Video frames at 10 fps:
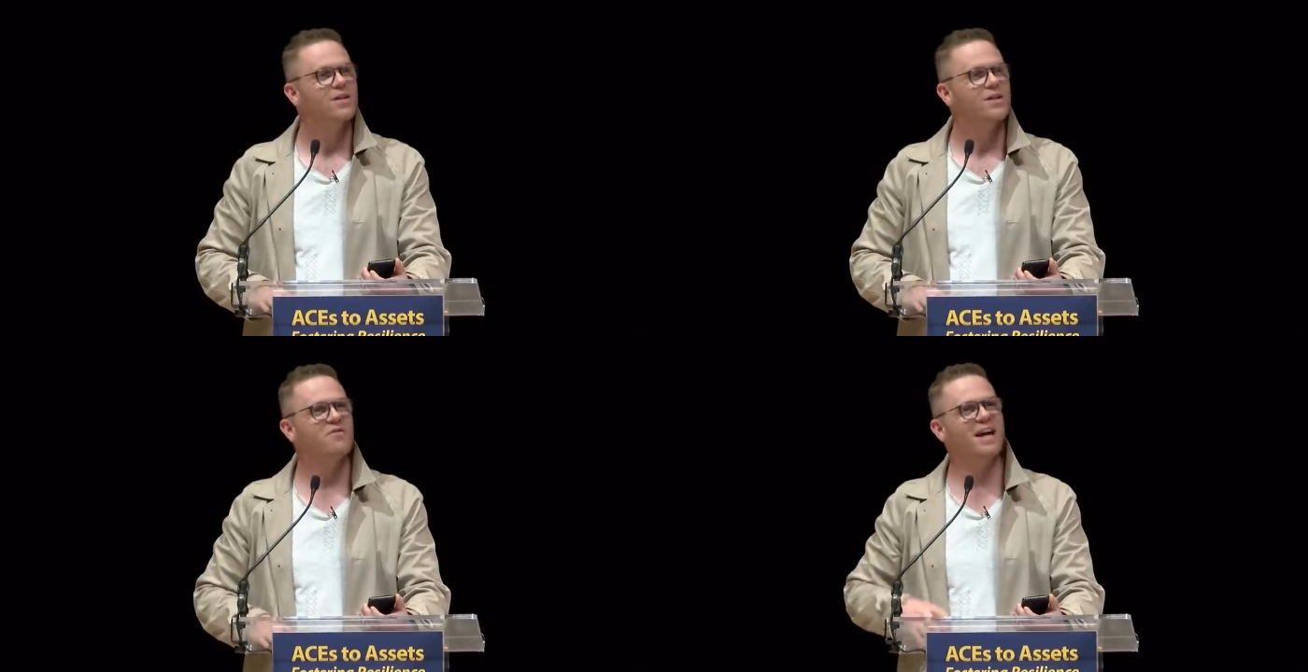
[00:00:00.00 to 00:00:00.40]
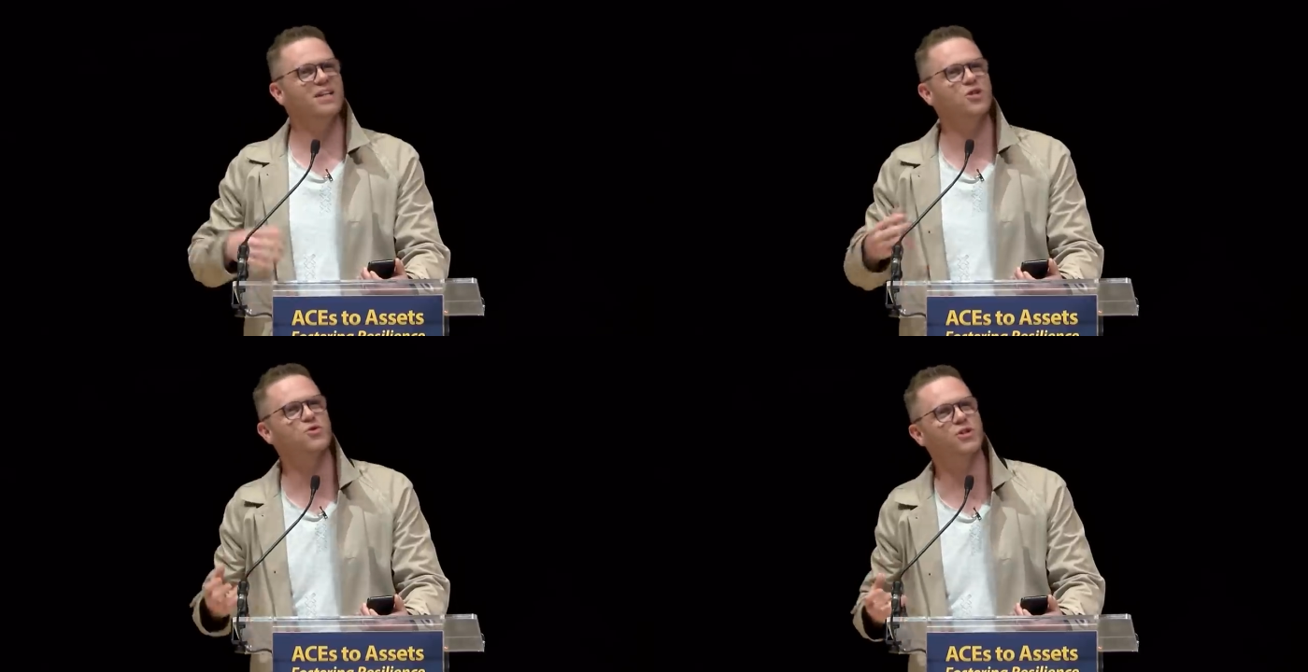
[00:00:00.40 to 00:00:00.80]
The
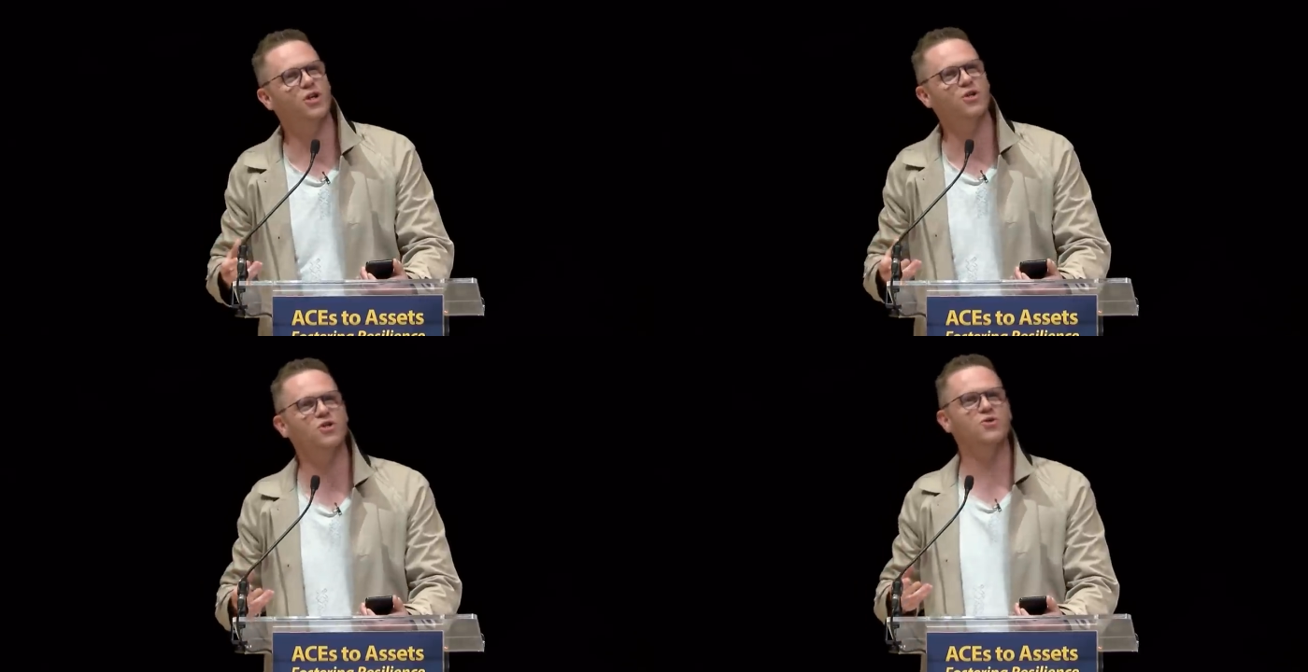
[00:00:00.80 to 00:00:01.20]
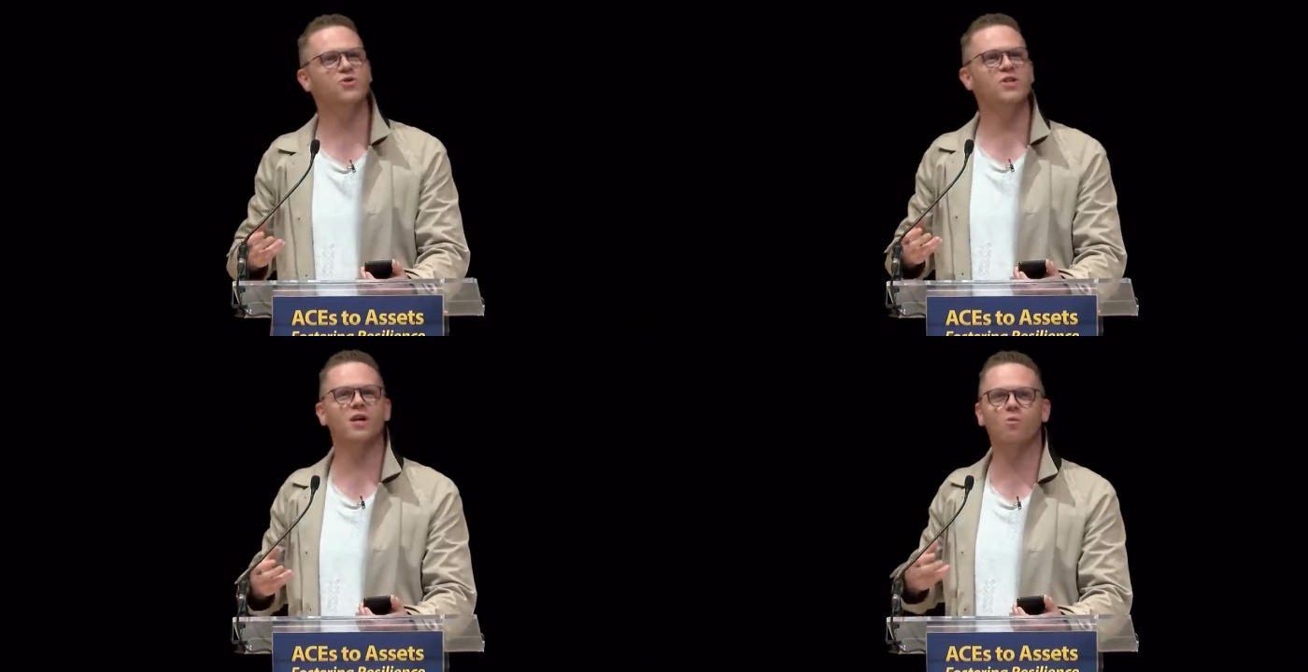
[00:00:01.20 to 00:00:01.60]
Violence Reduction
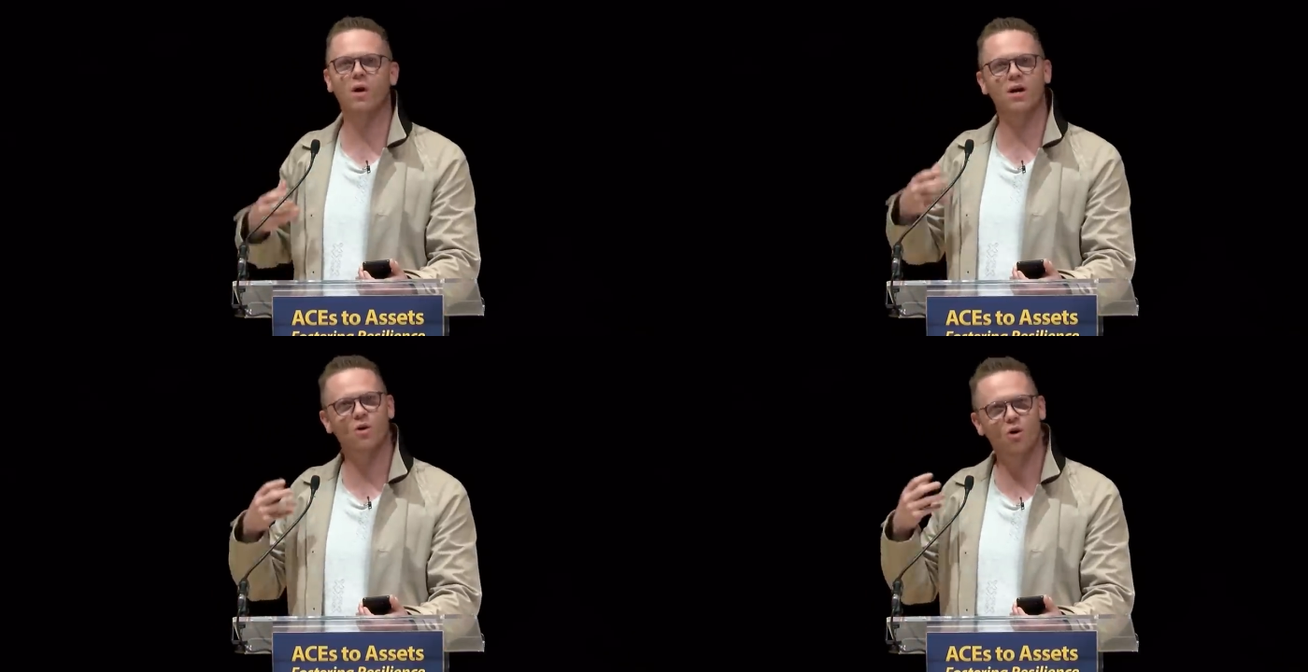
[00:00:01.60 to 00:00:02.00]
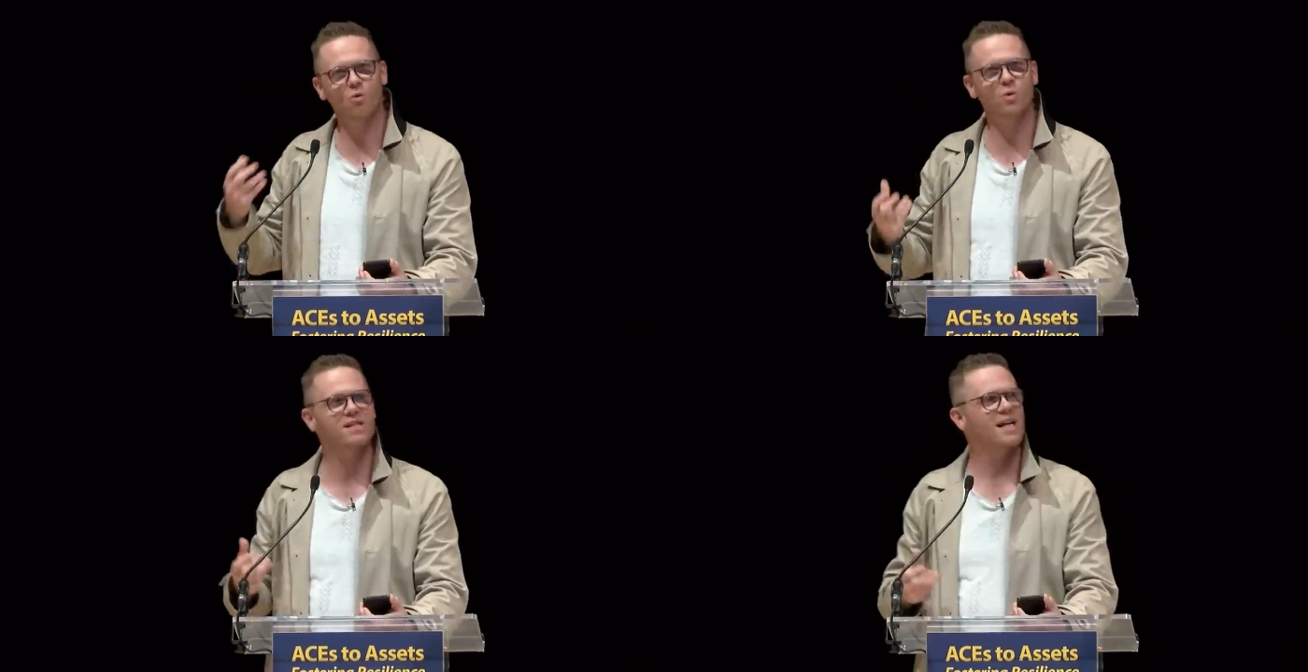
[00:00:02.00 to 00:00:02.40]
Unit, while always